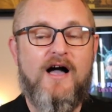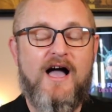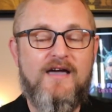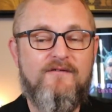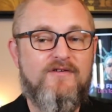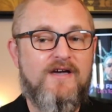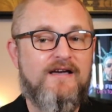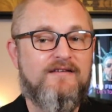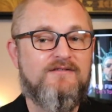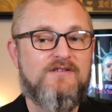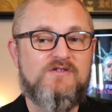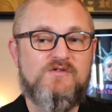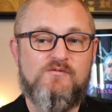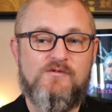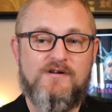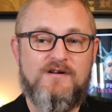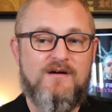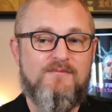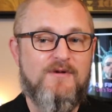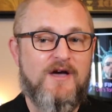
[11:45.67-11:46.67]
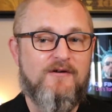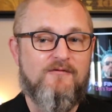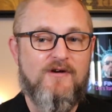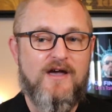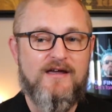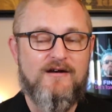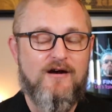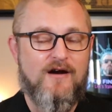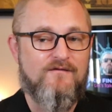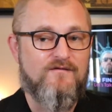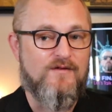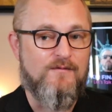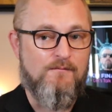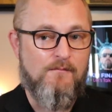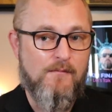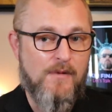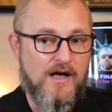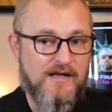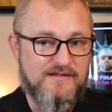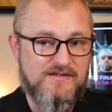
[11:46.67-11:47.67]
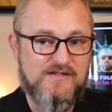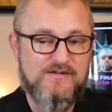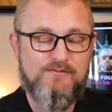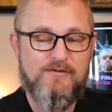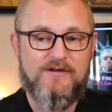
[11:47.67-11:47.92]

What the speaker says: I've had this one on my radar for months